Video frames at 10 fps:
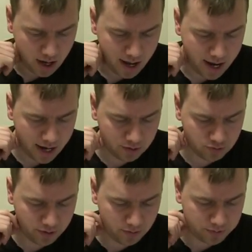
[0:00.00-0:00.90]
And
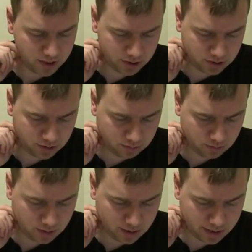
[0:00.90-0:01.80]
Dread Reputation.
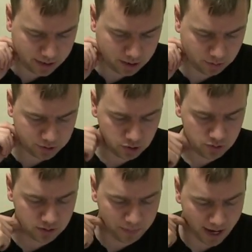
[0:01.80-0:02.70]
He can always
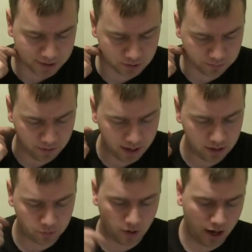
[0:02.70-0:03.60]
choose to pass or
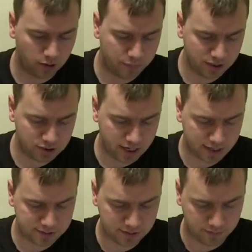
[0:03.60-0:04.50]
fail morale or pinning
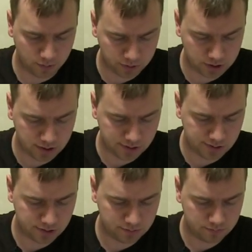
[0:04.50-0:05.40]
checks if he
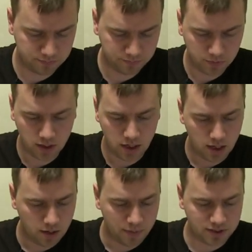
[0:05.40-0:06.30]
wishes.
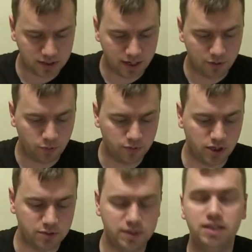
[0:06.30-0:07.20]
Basically, in Throne
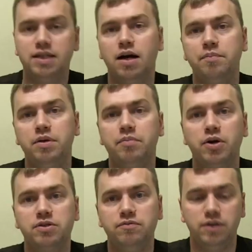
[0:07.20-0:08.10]
Judgment, he cannot be
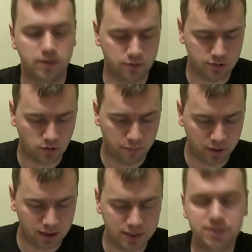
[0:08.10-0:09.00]
embarked in vehicles or
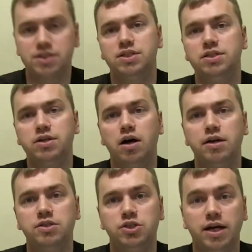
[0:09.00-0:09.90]
buildings because he's
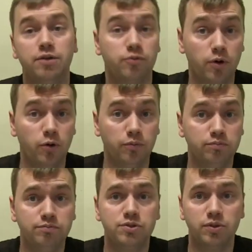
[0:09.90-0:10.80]
on a giant
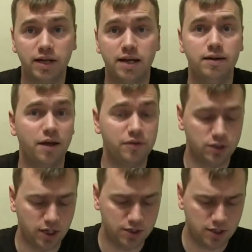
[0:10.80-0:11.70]
throne. So again,
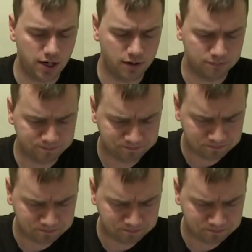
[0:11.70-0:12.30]
nothing changed there.